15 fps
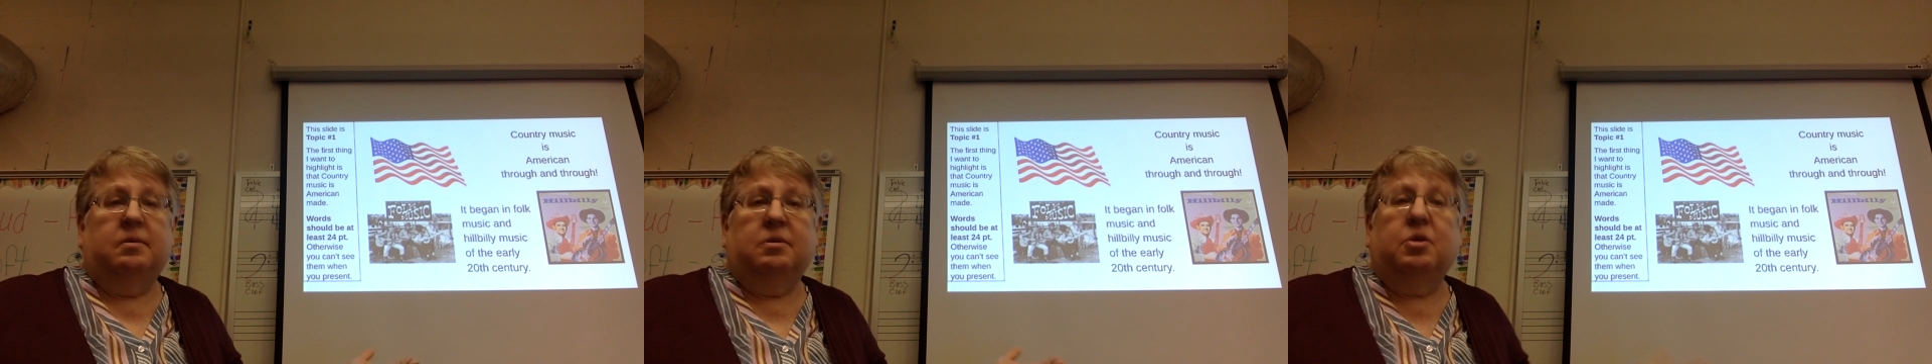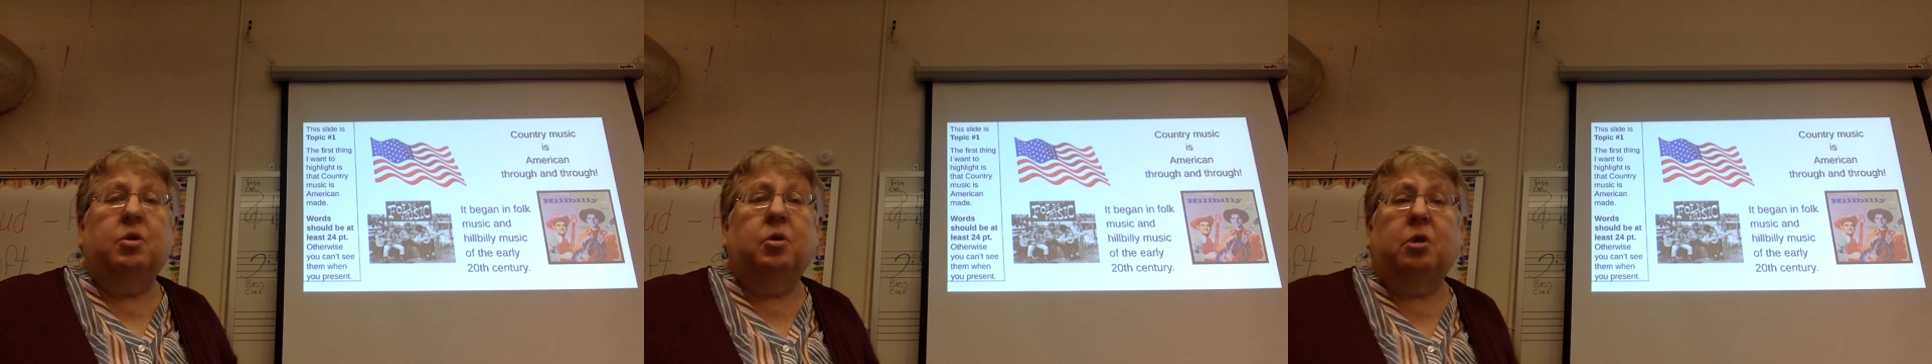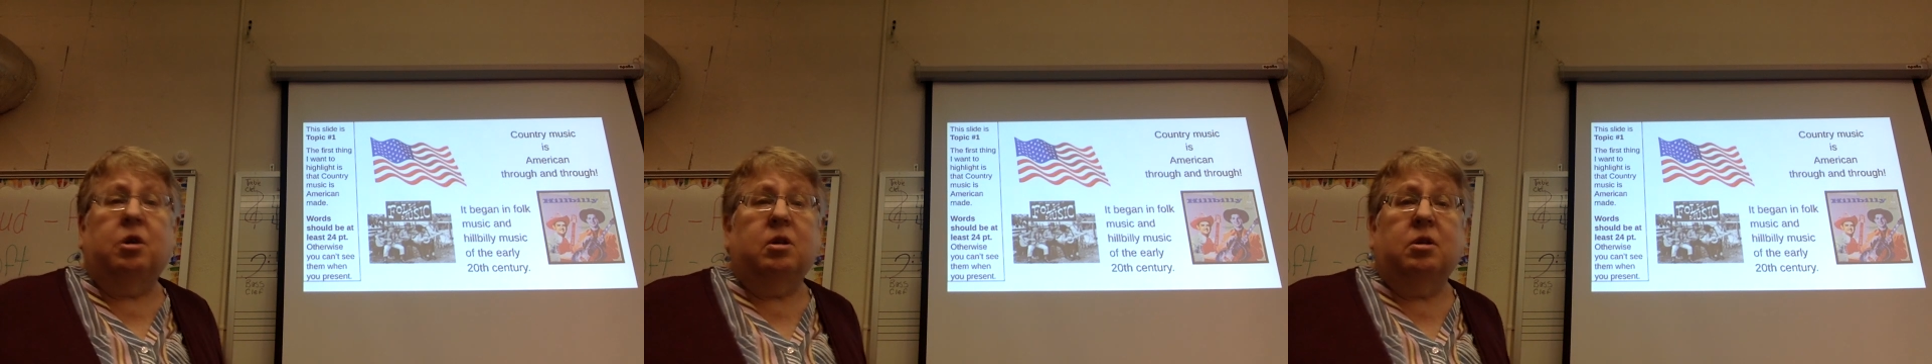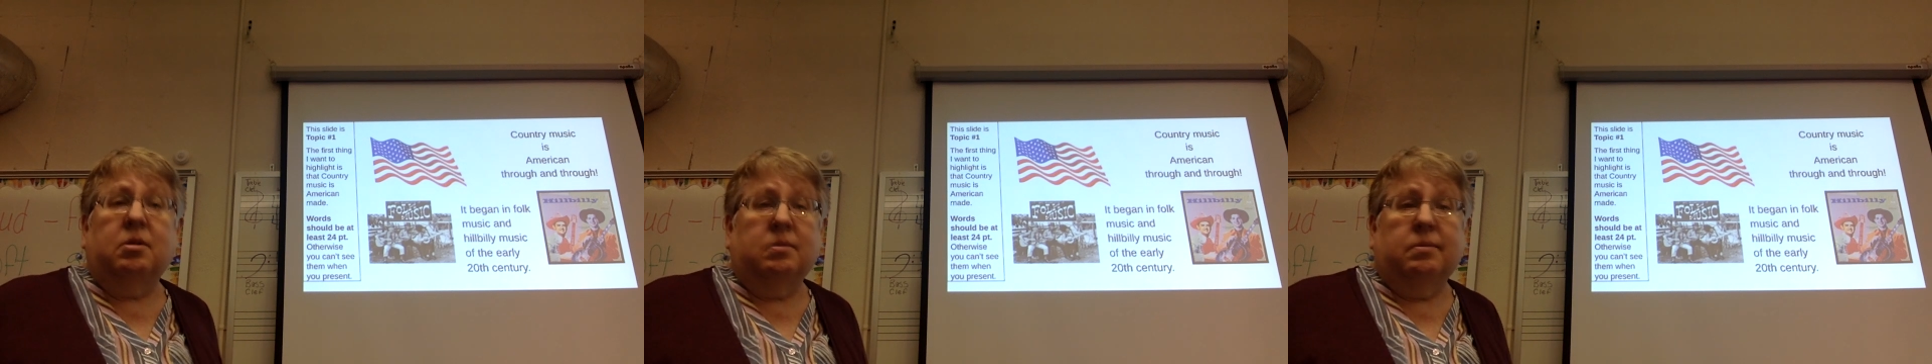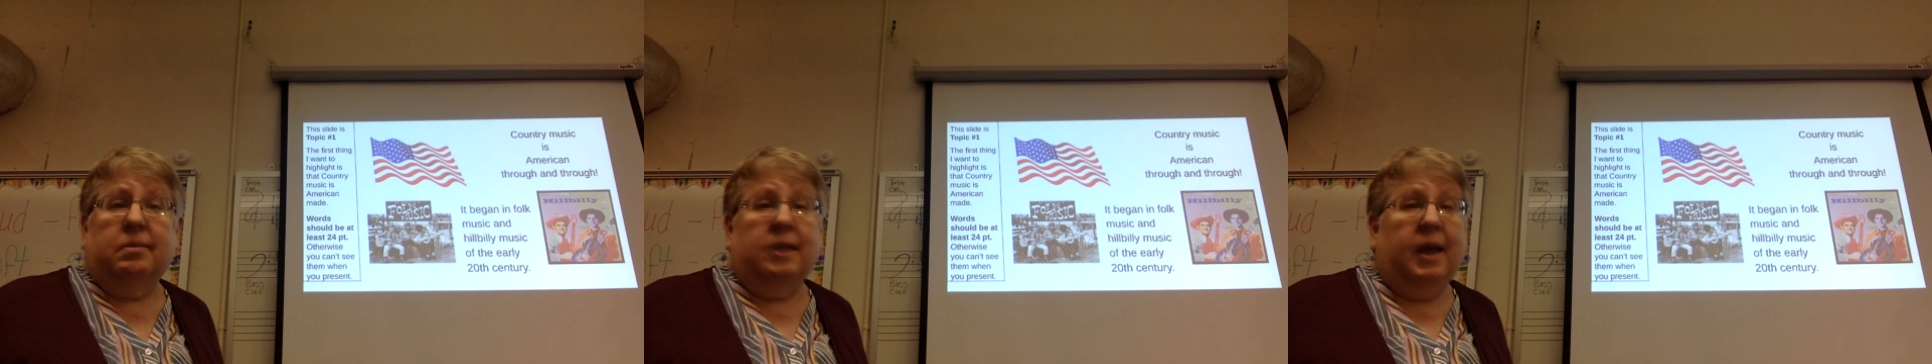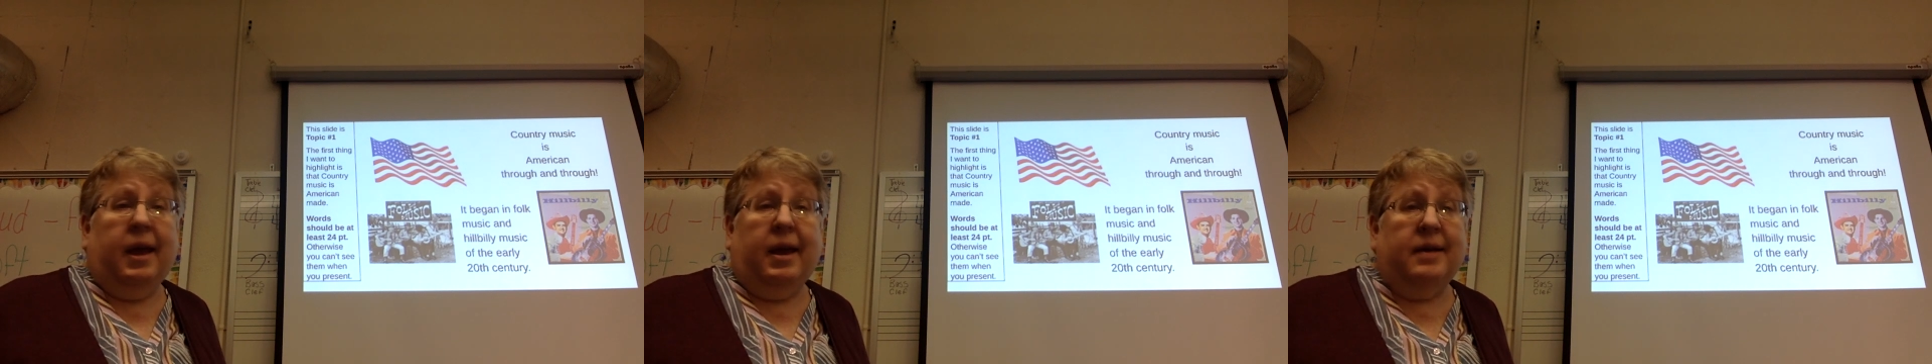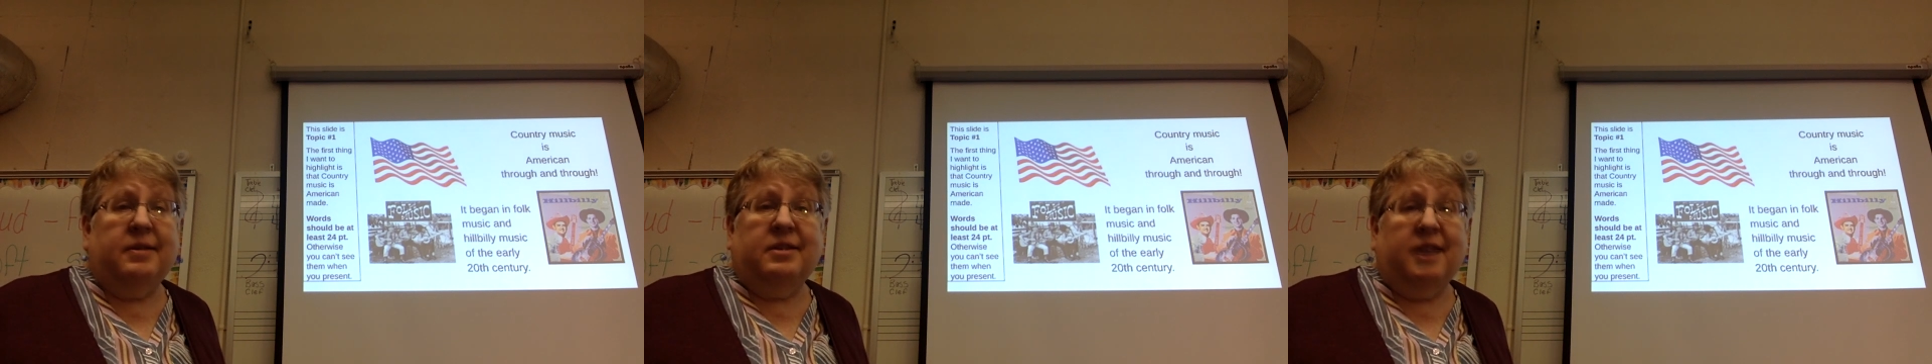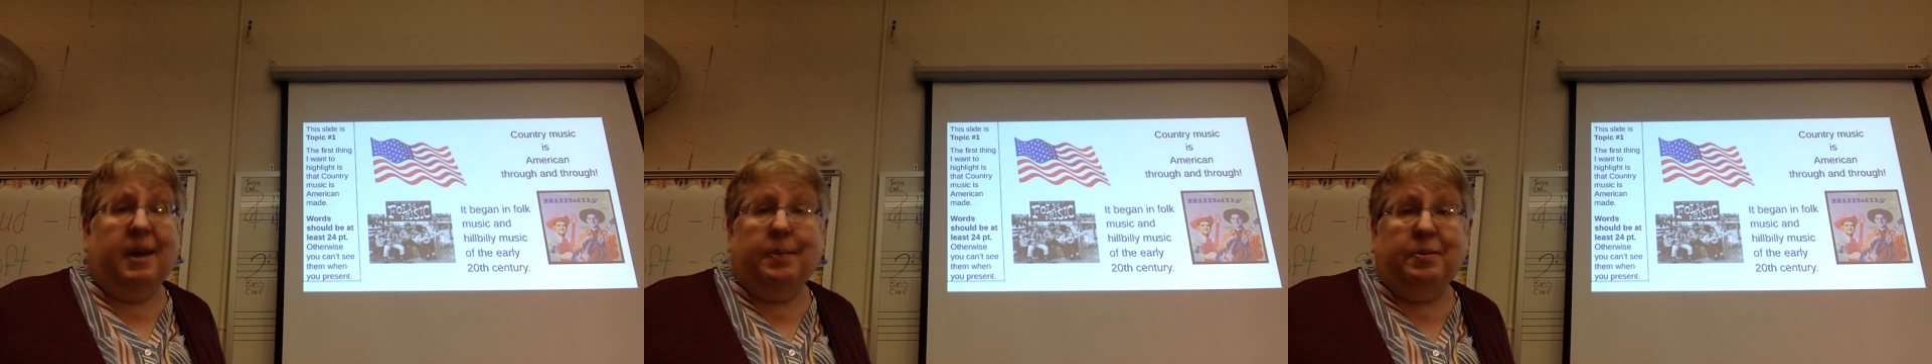Google and
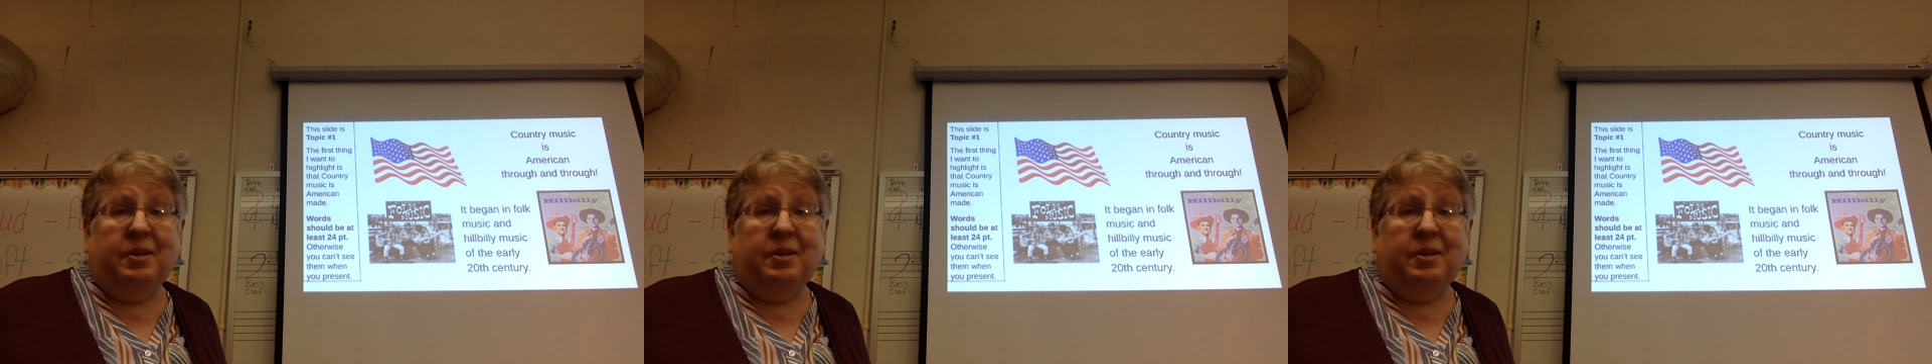typed